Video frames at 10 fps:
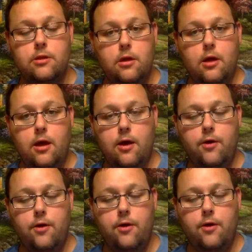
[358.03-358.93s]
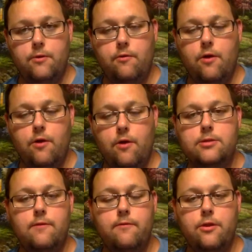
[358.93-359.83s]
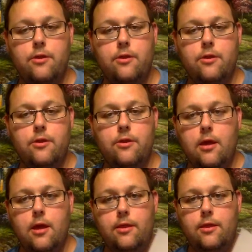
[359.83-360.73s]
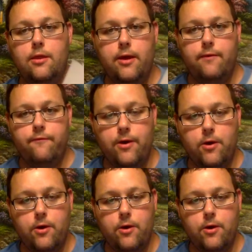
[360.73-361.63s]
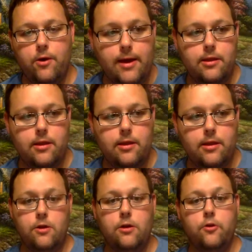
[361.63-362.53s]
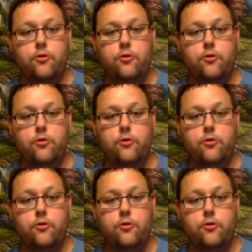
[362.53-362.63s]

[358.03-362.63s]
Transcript: all the rocks and everything, and then go ahead and fold them back, and then start gluing them